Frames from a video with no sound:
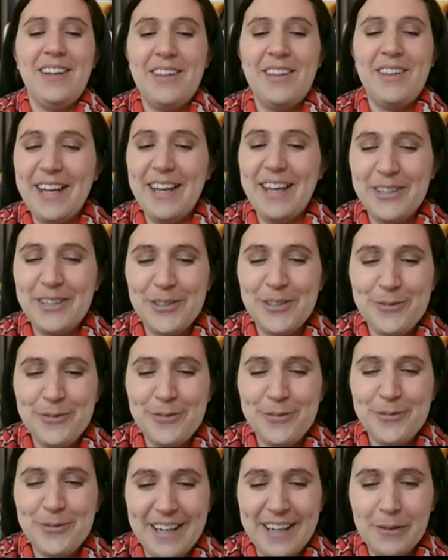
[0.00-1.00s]
Thank you for
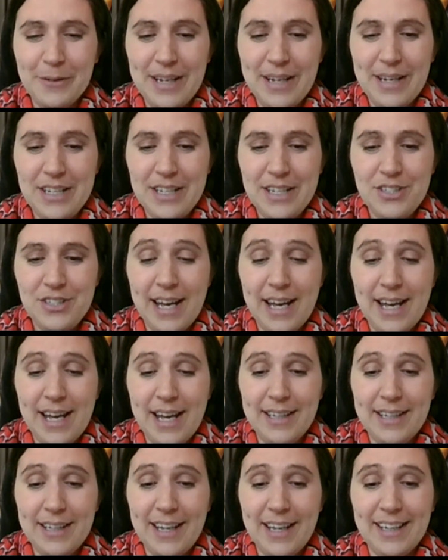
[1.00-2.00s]
that question,
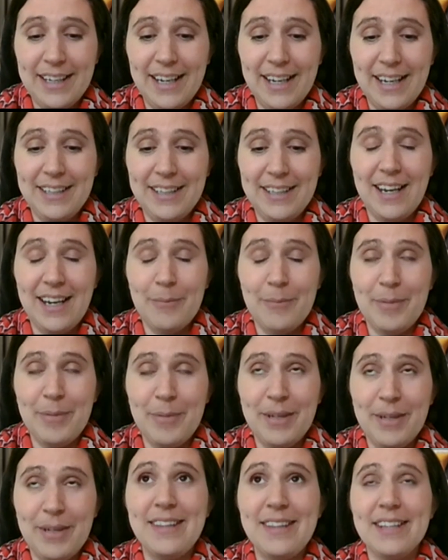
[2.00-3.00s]
Anna. And I mean,
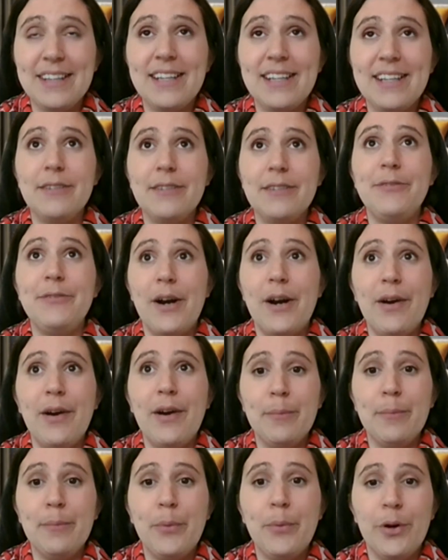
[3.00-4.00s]
I think that's a very
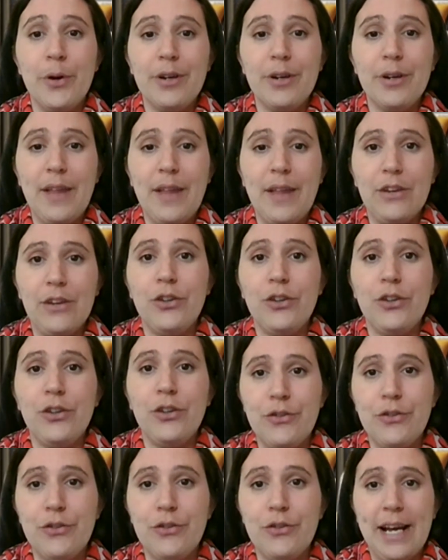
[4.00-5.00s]
important thing to
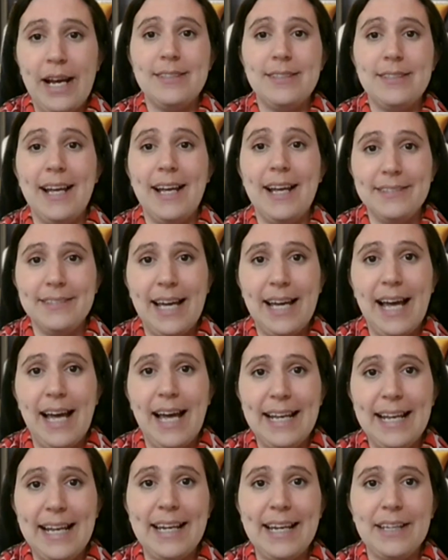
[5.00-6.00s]
address and to
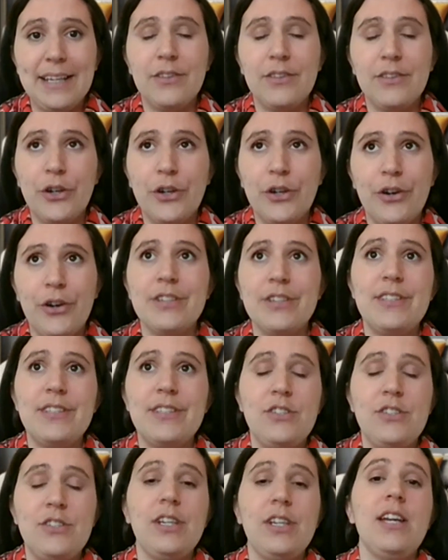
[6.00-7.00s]
highlight the current
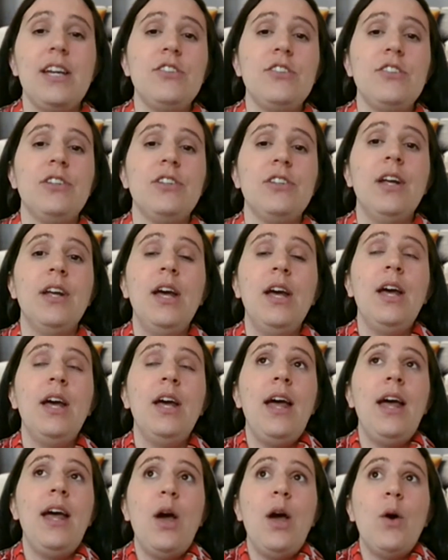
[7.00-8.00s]
situation.
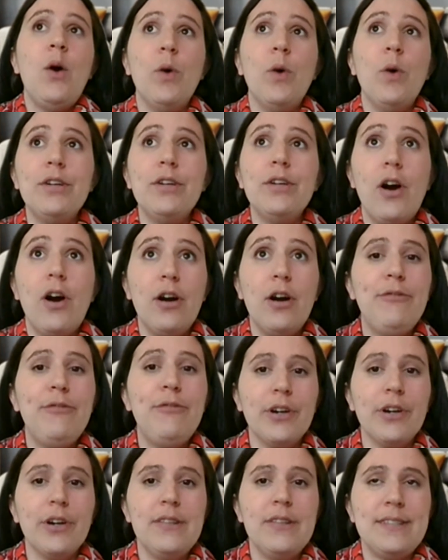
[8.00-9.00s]
One of our
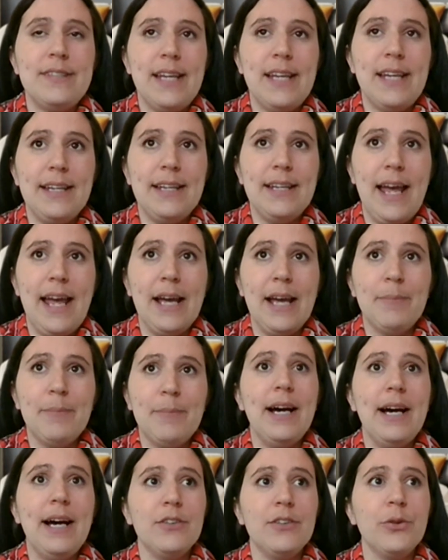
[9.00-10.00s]
focus in
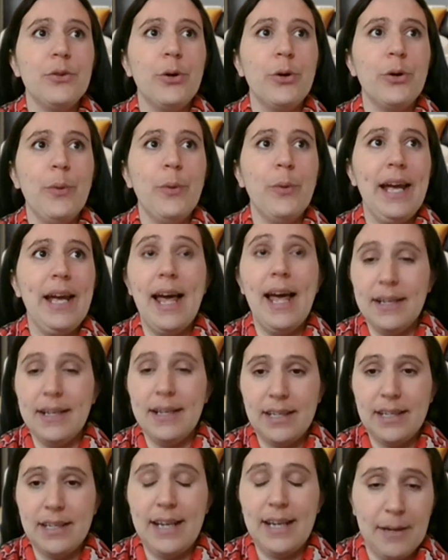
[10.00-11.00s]
ECPAT Norway
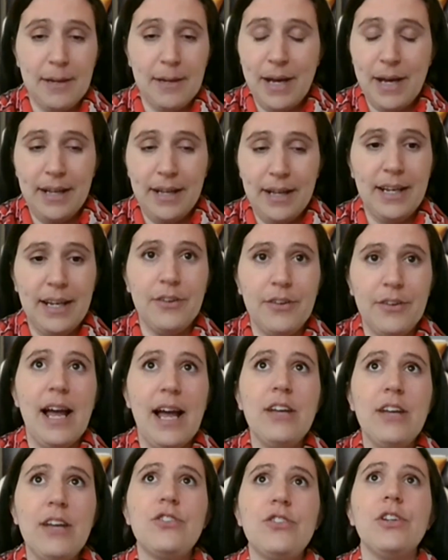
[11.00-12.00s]
and in ECPAT
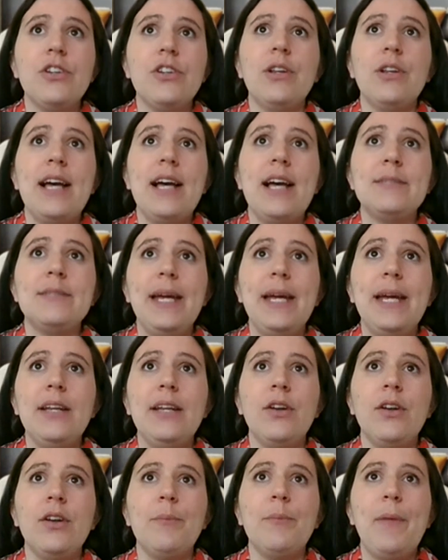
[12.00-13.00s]
International has
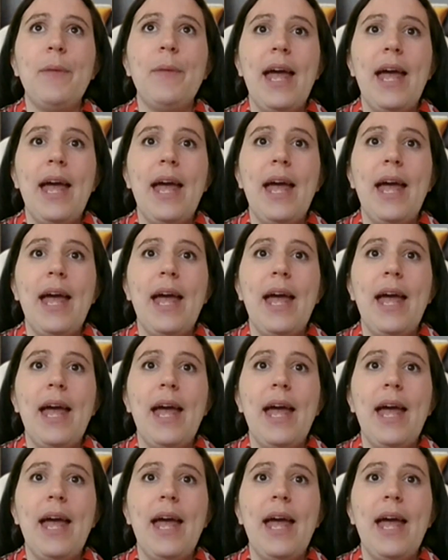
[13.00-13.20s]
been